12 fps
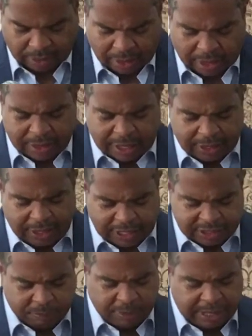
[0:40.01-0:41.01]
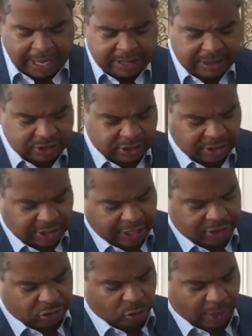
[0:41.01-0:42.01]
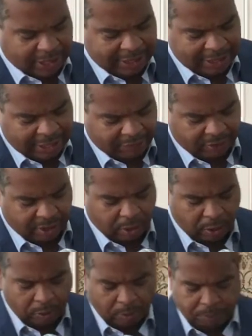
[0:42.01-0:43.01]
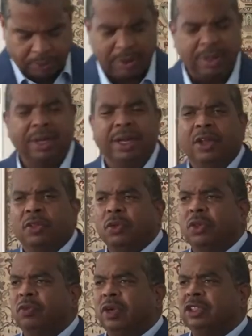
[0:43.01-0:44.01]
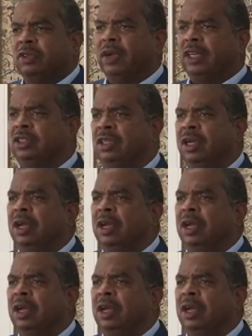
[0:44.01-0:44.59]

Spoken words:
And that he has begotten us again to a living hope through the resurrection.